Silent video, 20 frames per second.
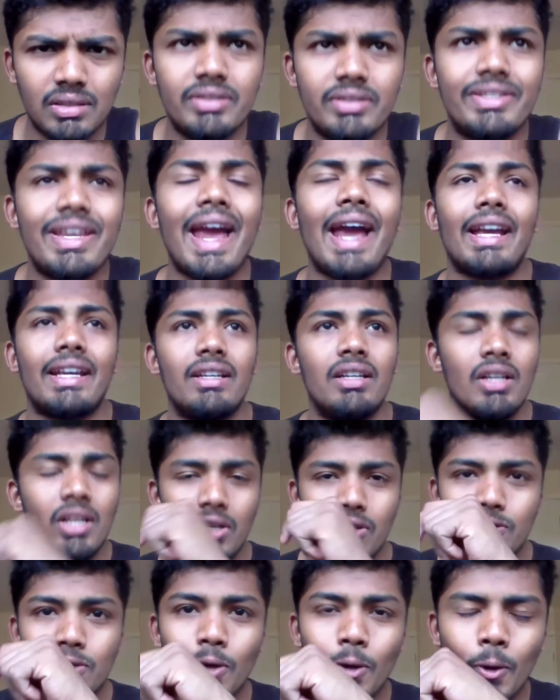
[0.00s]
Jack.
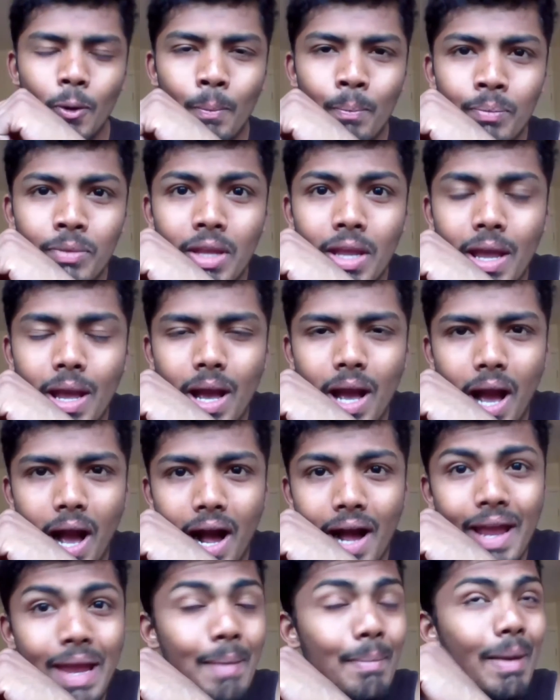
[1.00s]
So
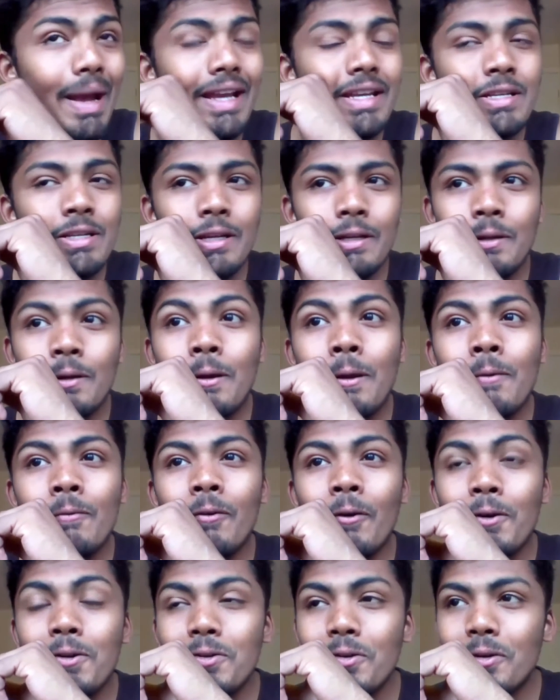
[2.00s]
I am actually looking
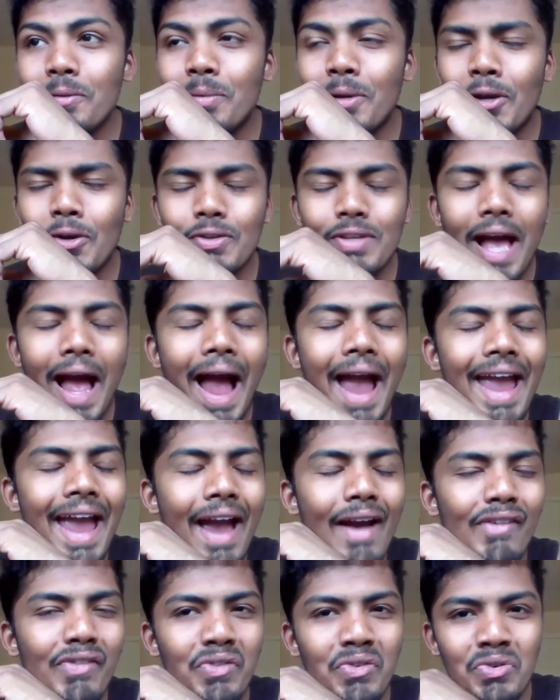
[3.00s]
forward to it because I
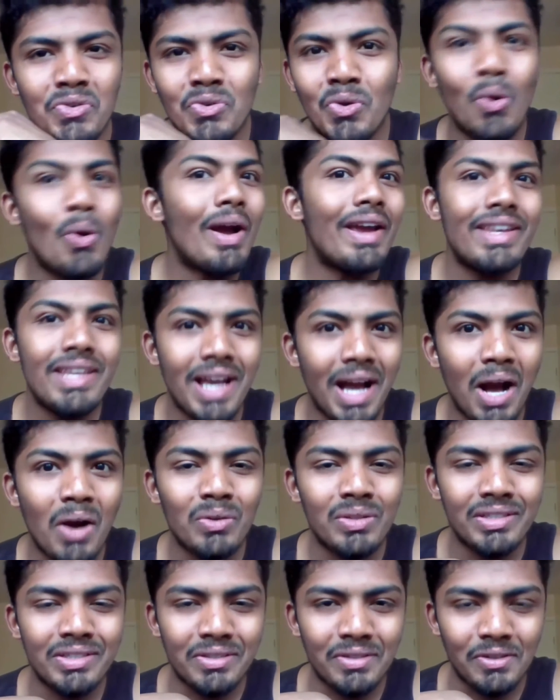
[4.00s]
have no idea how
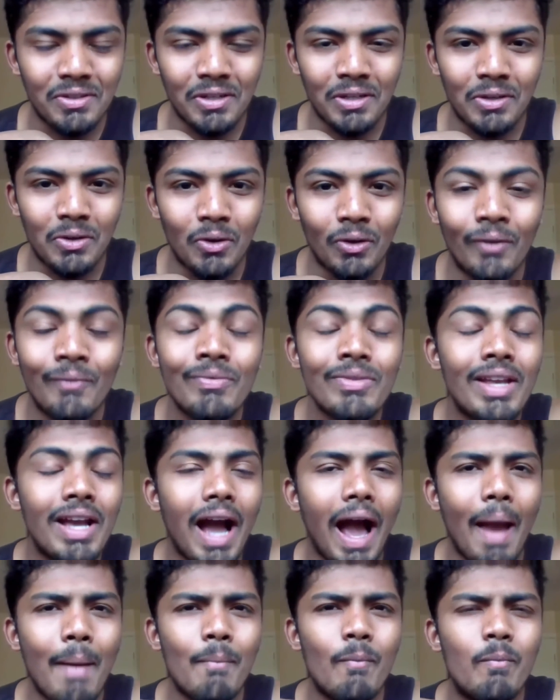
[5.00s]
this is gonna go.
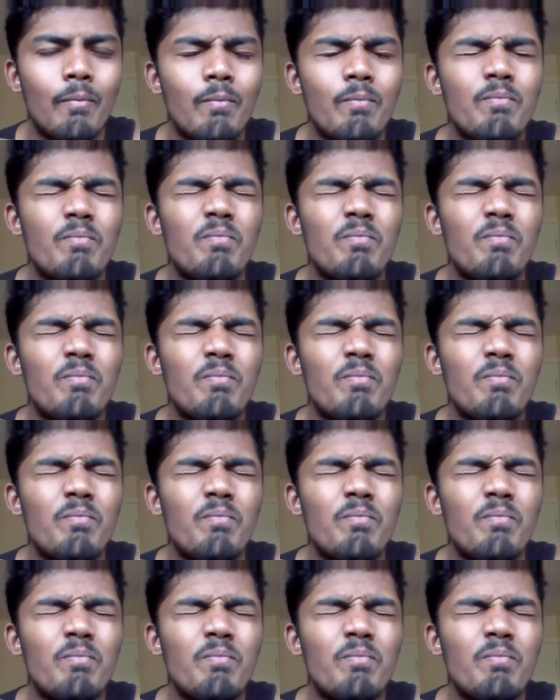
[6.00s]
I'm